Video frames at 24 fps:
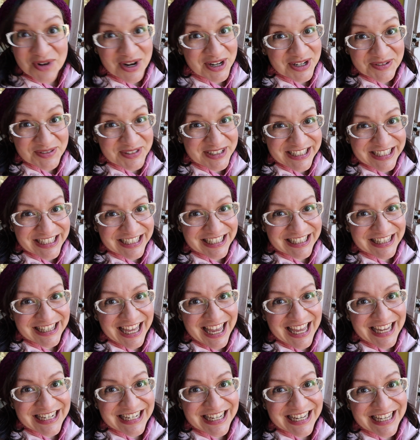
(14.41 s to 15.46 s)
Welcome to
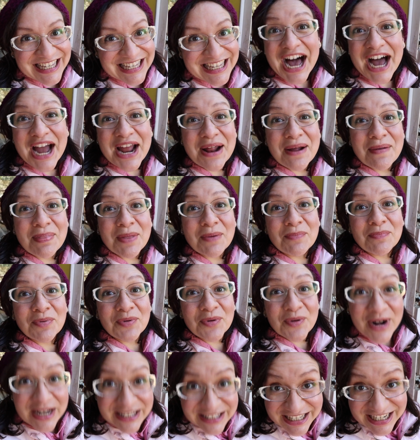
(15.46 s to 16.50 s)
Chickenlandia. I am the
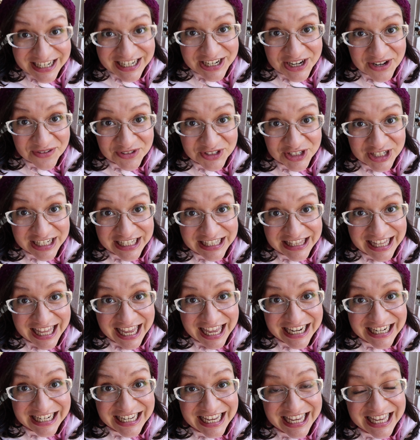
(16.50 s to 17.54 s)
president of
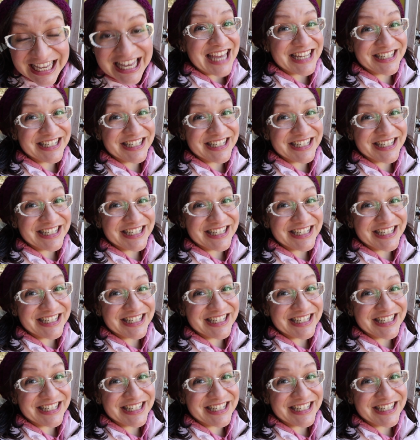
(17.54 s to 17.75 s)
Chickenlandia,